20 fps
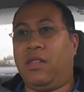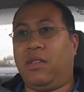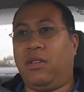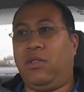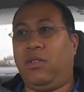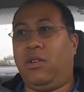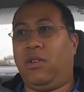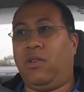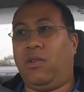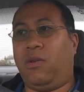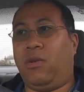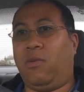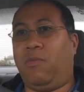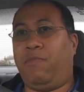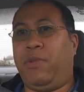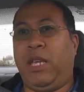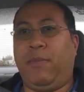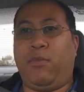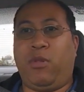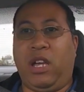you know,
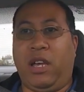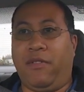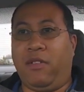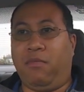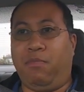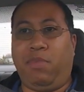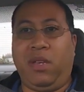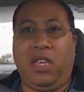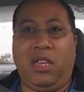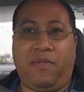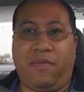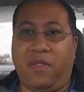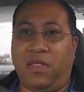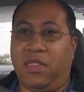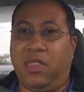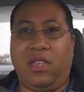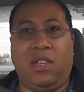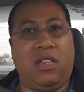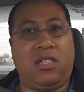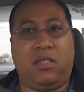people having beef
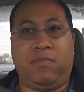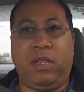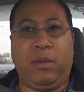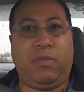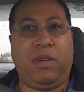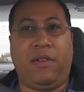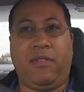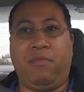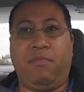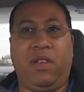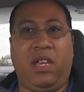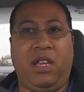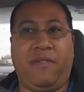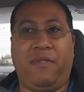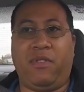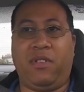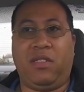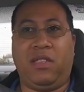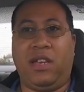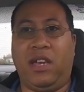with this, people having
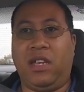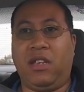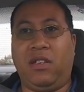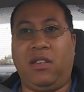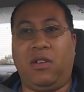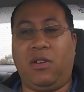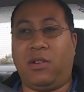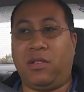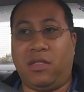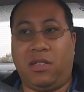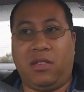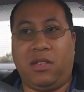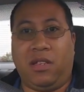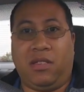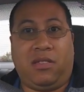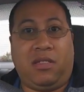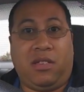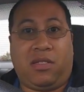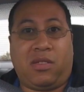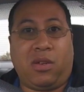beef with that, you know, because it's,
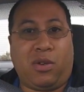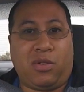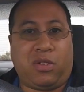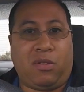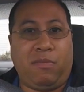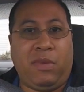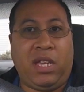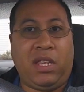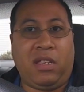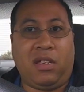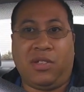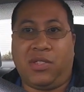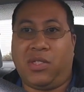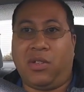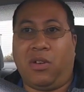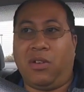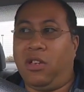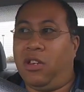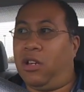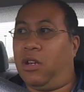it's, just social media.
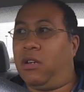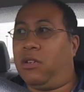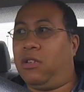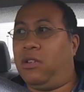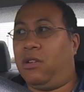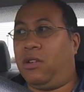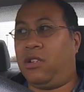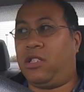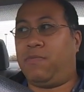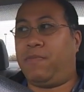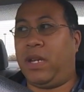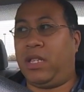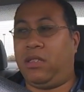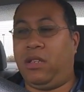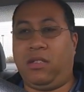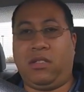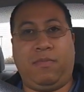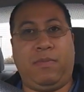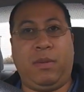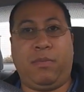So, you know, you're
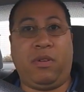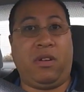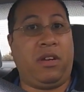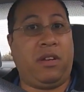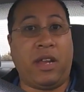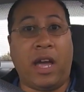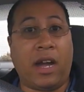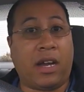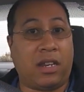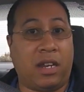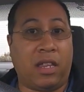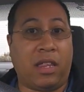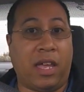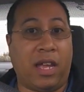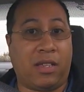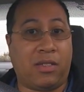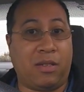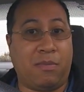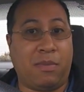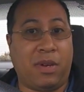expecting some people are not going to
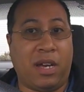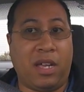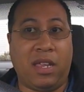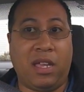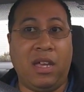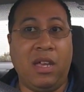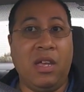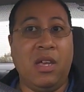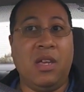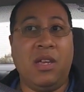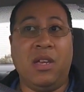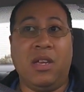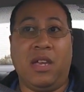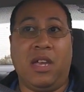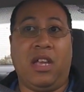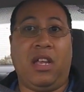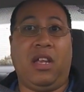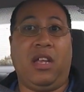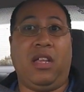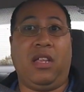like somebody
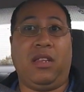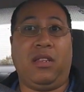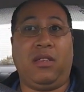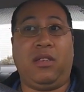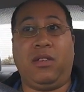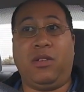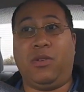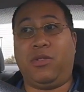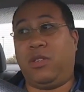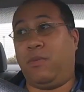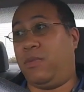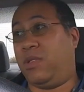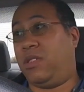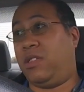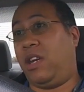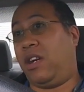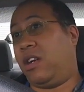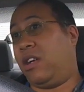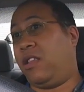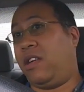and, you know, someone's
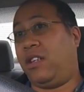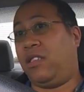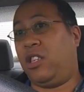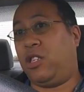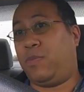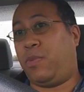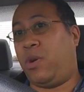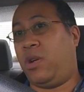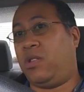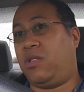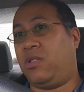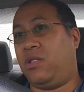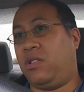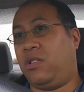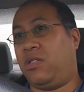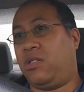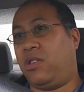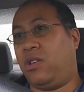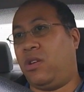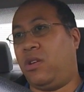not going to like this
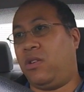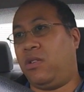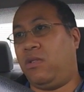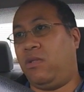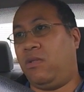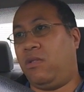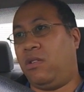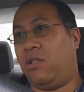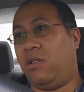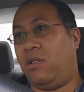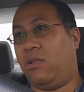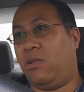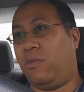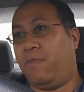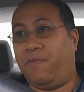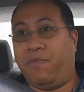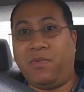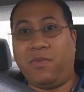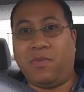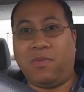person. So, you know,
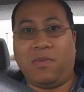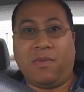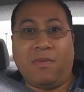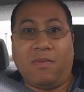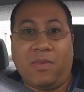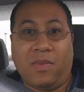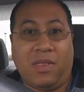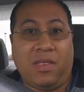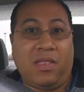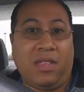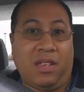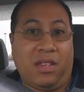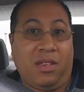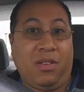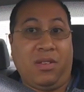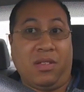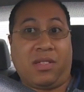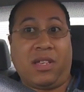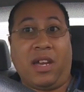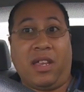then
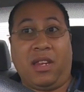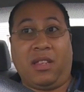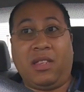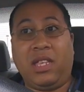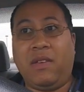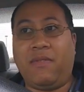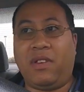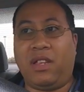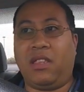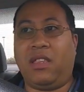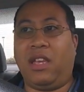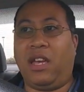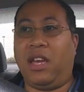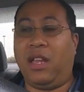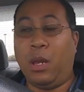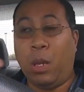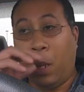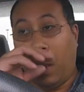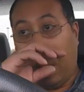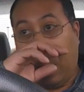you just kind of leave it at
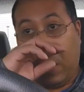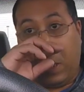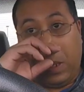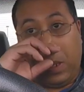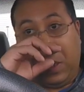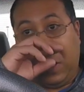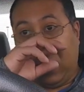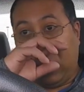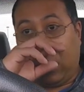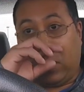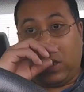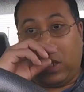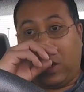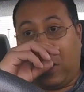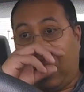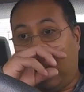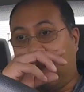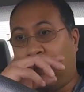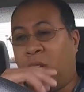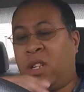that.
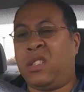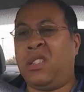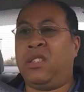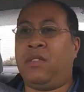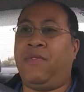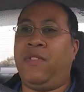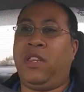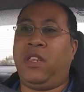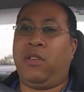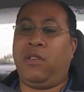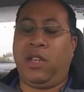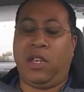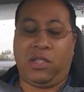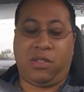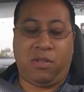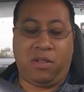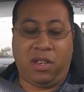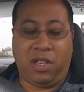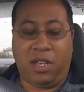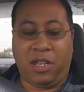So I was watching this video
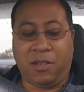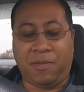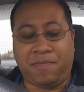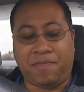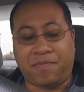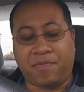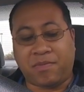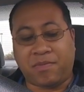yesterday